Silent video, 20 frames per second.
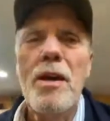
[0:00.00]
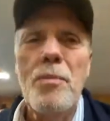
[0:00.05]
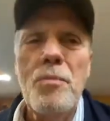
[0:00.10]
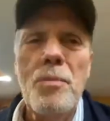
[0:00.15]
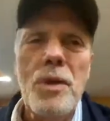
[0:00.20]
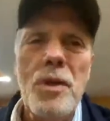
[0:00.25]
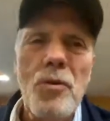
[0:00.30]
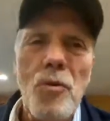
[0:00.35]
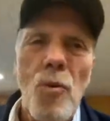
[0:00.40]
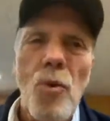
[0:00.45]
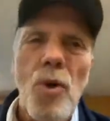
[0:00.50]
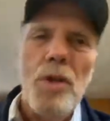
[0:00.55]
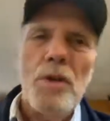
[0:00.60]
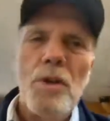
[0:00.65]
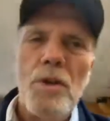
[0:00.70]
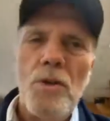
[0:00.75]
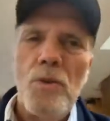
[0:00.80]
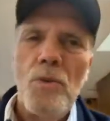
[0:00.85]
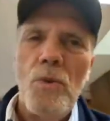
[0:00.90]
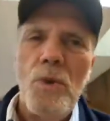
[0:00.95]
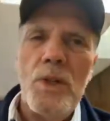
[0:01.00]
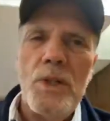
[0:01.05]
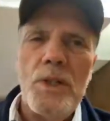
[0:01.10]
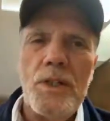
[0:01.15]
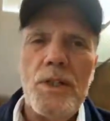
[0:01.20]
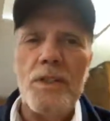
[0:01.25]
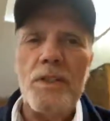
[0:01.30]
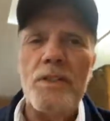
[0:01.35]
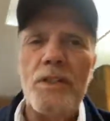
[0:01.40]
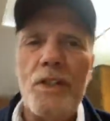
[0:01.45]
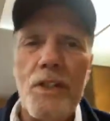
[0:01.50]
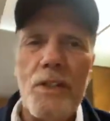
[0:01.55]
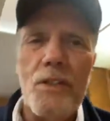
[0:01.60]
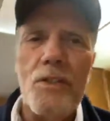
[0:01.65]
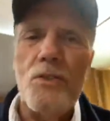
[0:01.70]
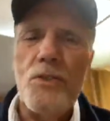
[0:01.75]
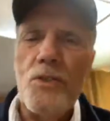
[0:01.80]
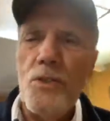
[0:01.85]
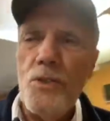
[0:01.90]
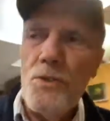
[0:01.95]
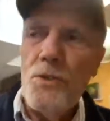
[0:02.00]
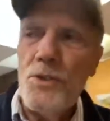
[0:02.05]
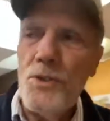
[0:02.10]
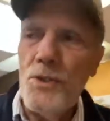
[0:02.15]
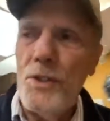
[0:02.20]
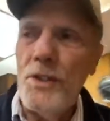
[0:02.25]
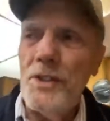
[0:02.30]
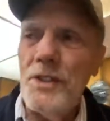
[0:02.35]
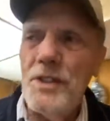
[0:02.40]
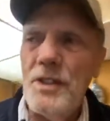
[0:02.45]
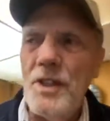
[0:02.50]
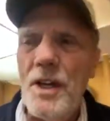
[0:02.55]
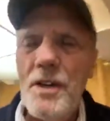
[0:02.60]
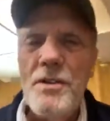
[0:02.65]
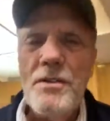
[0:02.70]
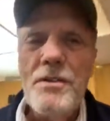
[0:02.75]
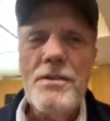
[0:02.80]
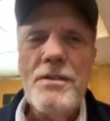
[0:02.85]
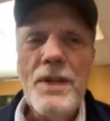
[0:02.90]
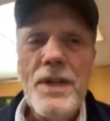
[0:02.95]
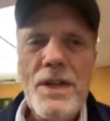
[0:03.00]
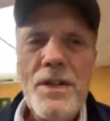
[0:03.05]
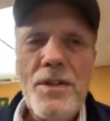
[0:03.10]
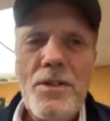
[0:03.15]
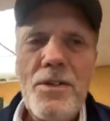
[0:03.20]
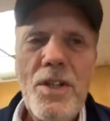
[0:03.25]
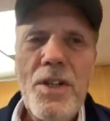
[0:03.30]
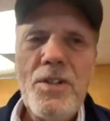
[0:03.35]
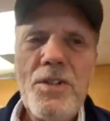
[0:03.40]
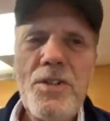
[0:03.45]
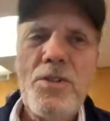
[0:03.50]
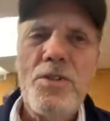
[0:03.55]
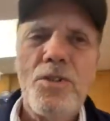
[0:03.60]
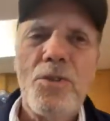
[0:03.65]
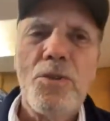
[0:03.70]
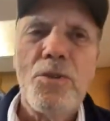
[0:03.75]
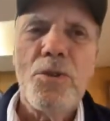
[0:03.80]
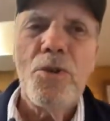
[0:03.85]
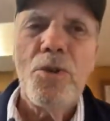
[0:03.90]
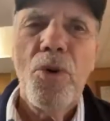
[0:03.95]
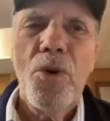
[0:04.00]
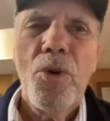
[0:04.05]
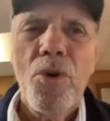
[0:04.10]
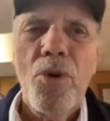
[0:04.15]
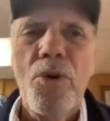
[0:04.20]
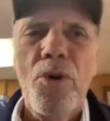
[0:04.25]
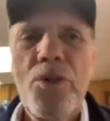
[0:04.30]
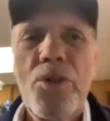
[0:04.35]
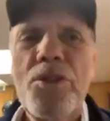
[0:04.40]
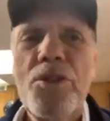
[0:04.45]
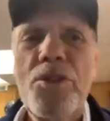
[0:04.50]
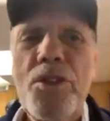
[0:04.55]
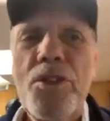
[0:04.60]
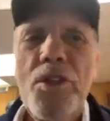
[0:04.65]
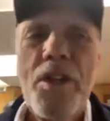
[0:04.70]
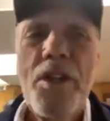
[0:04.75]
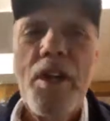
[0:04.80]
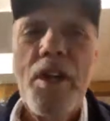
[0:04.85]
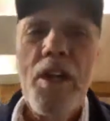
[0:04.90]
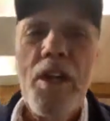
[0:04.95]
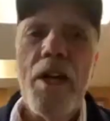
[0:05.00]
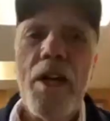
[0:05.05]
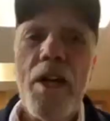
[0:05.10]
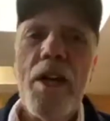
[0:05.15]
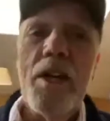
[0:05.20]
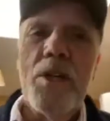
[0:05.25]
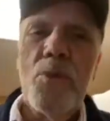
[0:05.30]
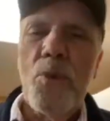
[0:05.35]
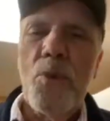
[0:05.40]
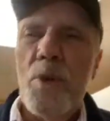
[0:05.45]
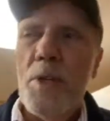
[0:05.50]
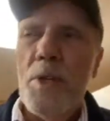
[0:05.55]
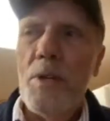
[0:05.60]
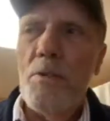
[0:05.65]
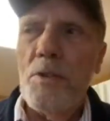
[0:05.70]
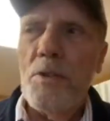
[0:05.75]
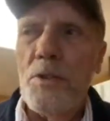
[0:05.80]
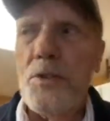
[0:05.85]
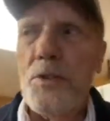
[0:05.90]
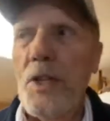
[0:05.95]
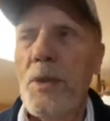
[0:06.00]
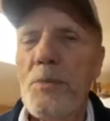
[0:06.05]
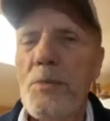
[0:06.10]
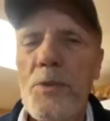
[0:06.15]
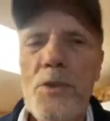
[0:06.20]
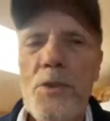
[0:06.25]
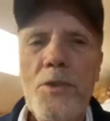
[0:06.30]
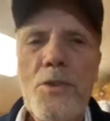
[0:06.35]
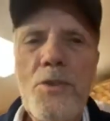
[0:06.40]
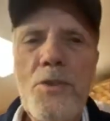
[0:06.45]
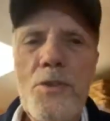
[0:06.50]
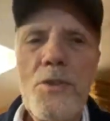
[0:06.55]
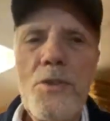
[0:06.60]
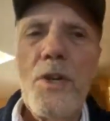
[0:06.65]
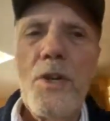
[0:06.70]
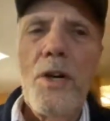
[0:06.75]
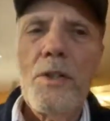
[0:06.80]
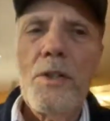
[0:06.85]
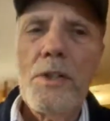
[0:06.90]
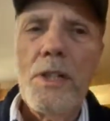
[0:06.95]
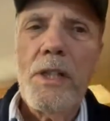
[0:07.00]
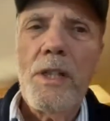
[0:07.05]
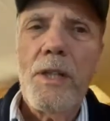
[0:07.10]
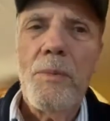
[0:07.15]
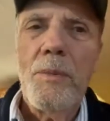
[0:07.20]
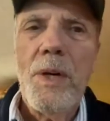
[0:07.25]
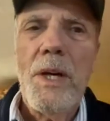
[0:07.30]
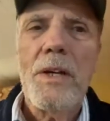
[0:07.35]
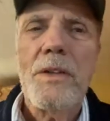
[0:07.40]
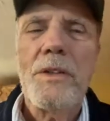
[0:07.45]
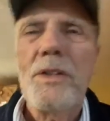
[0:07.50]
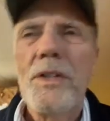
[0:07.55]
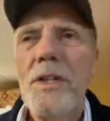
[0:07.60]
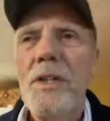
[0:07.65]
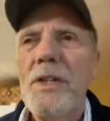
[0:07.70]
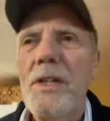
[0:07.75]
But 101 is usually a foundational course in whatever subject you're talking about.